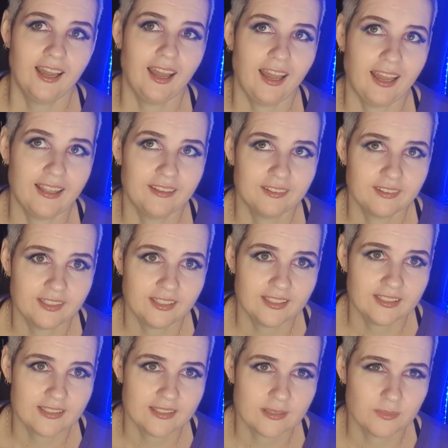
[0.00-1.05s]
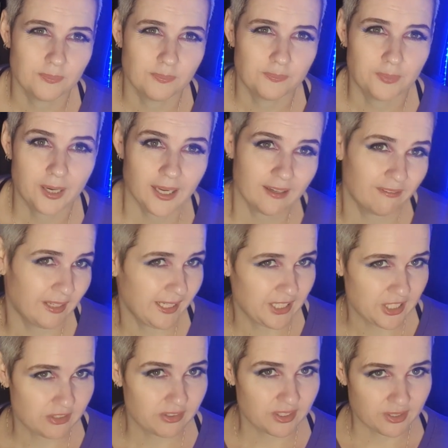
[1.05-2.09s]
And the thing is, bi
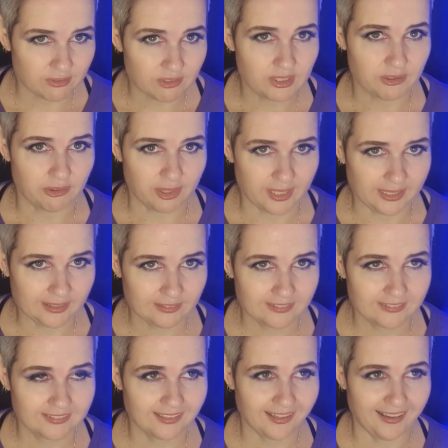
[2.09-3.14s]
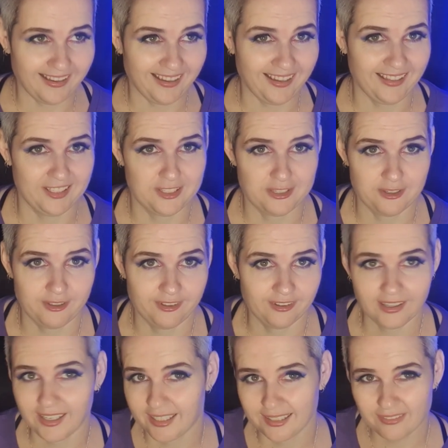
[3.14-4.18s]
erasure is a real thing. And so
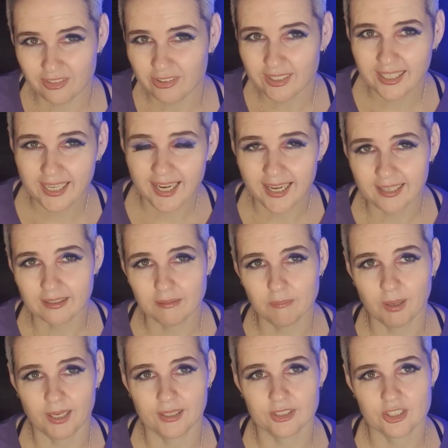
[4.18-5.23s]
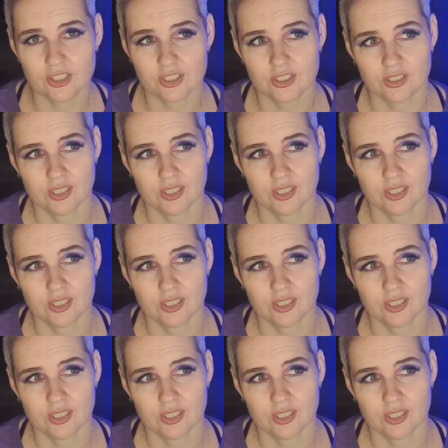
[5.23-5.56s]
I never really had much